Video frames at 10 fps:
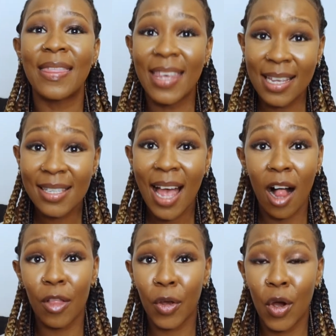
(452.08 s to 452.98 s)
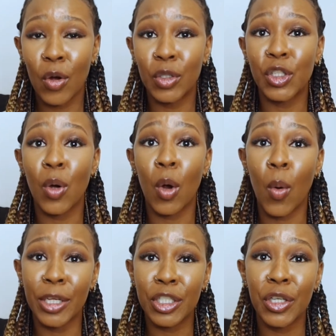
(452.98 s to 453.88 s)
This health code you are
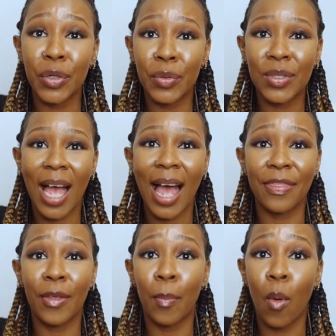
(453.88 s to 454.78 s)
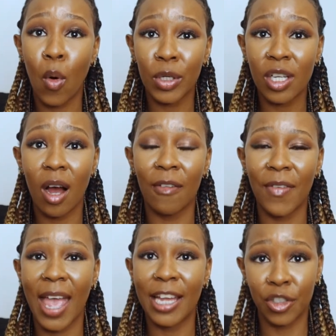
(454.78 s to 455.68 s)
going to use at the port
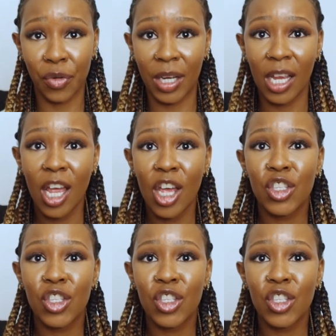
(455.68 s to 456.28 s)
of entry.